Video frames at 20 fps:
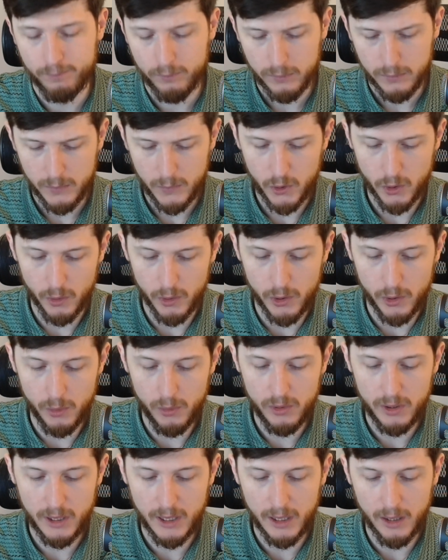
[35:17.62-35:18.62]
So
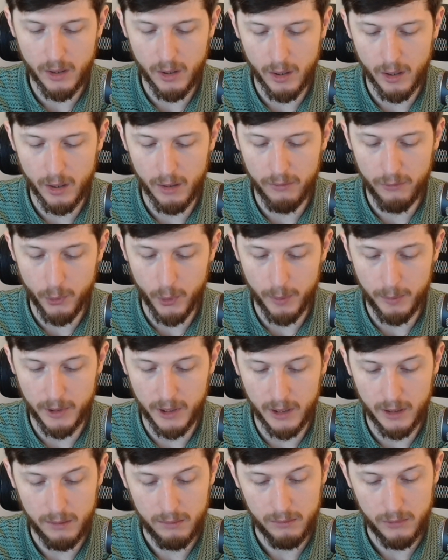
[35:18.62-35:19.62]
using our
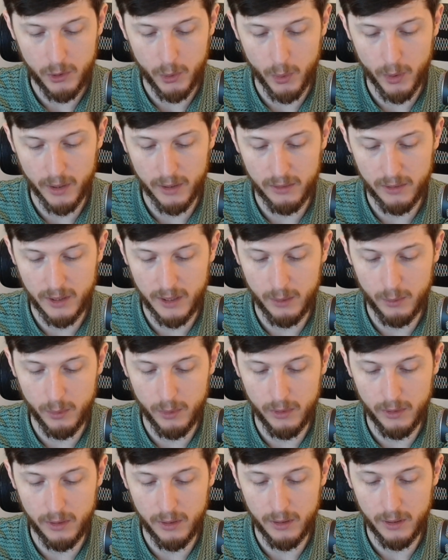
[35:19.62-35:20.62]
formula, torque is equal
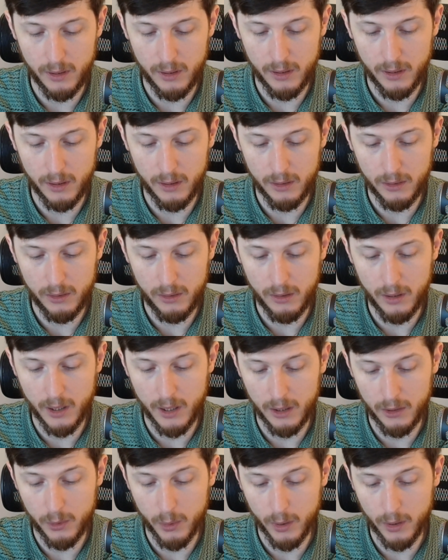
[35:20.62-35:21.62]
to the
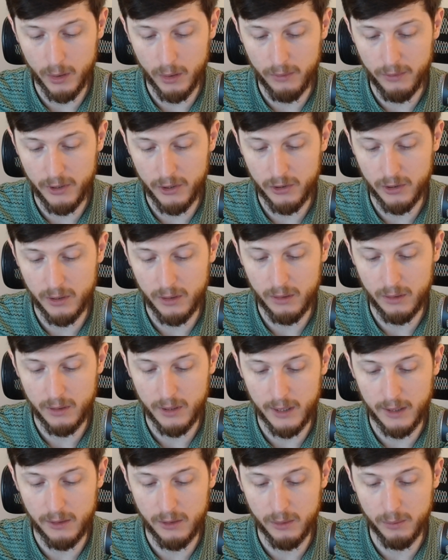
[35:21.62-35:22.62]
torque coefficient
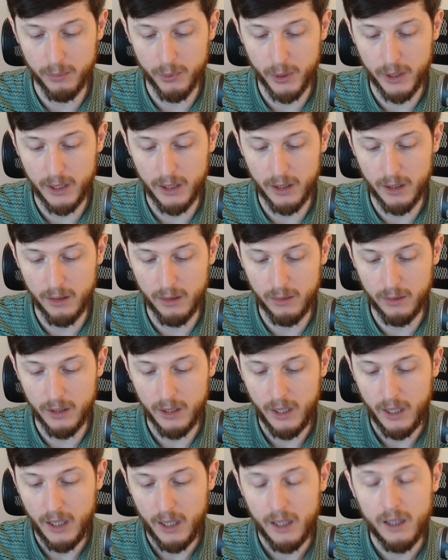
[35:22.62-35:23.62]
times the preload
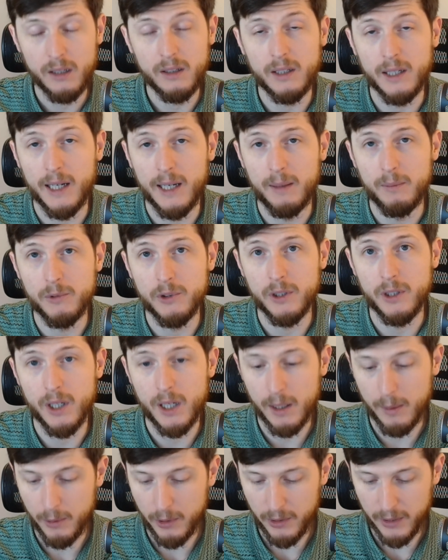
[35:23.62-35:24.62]
times the
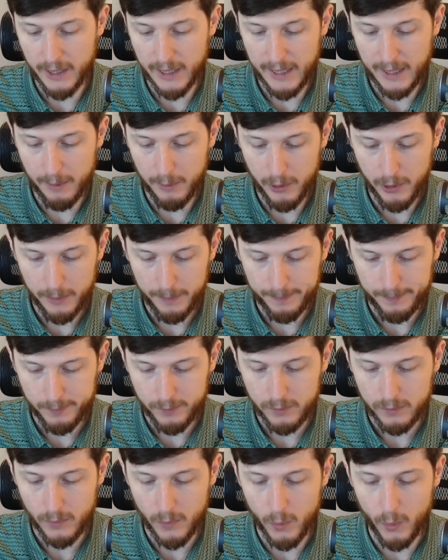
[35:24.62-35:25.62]
nominal diameter.
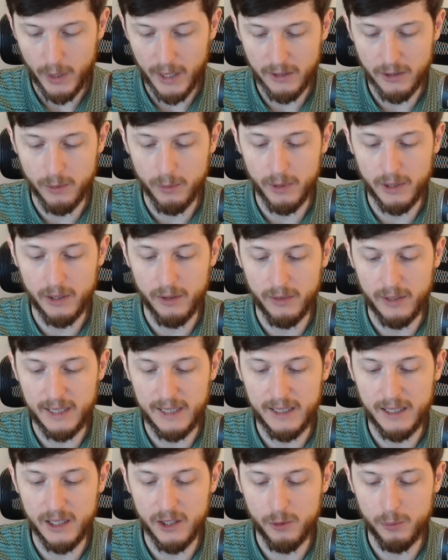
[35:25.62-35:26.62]
We actually really don't need
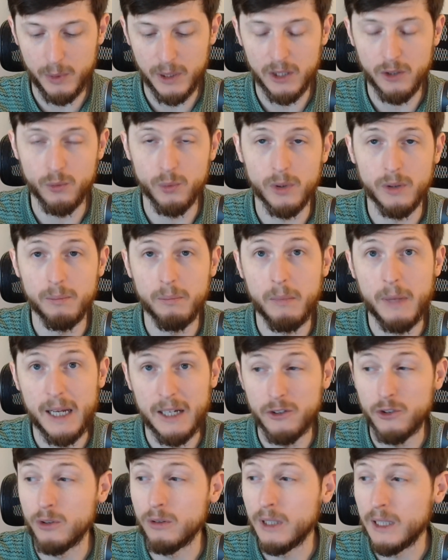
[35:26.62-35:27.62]
this because we're
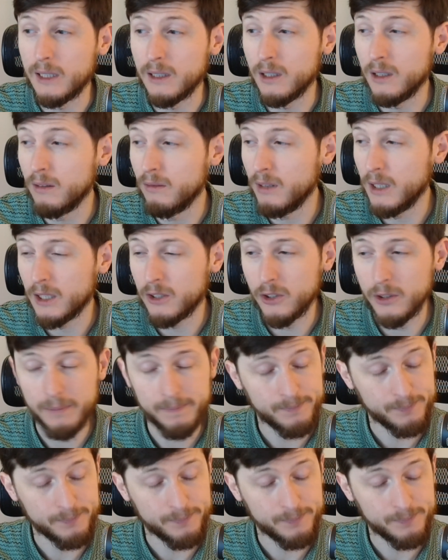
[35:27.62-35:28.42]
measuring the deflection.